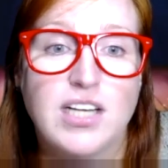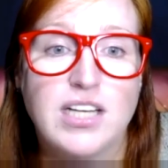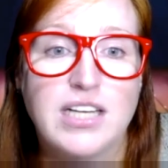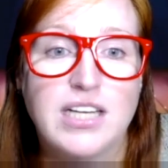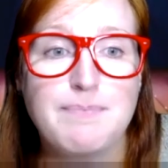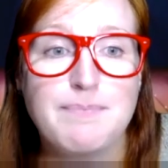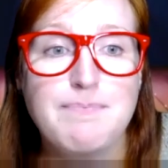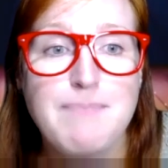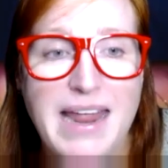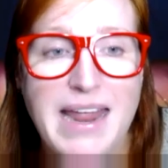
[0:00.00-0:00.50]

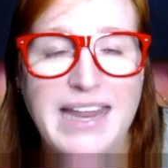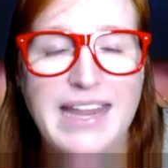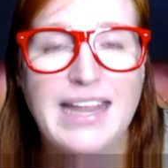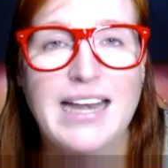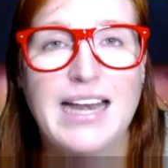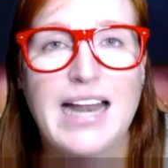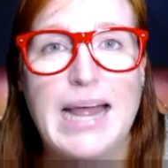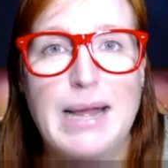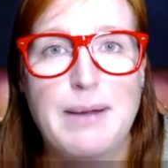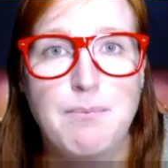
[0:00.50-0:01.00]
Make
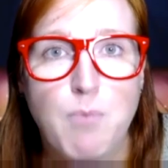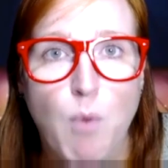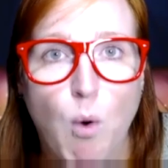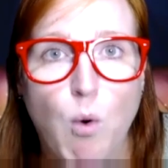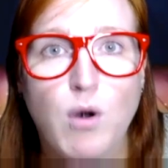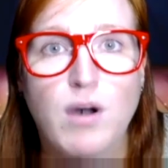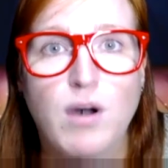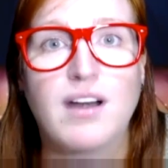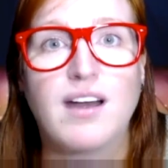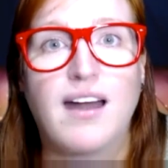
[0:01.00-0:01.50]
it
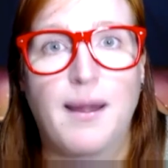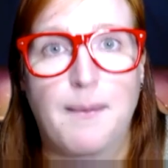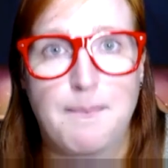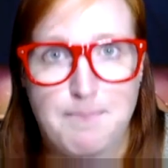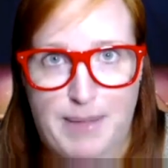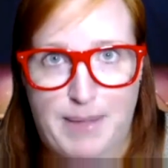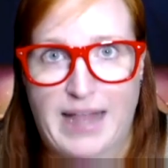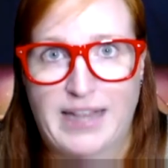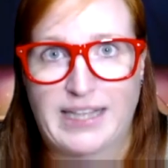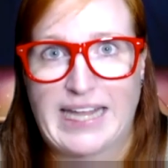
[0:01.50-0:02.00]
more
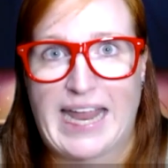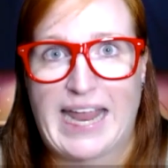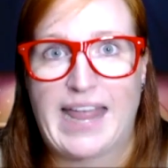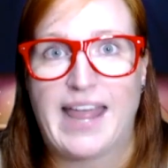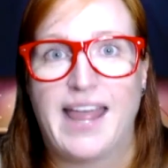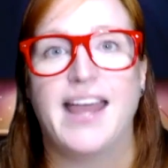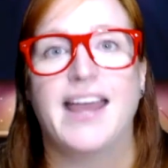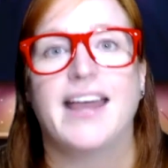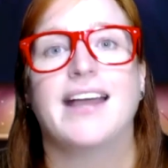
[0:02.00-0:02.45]
compelling.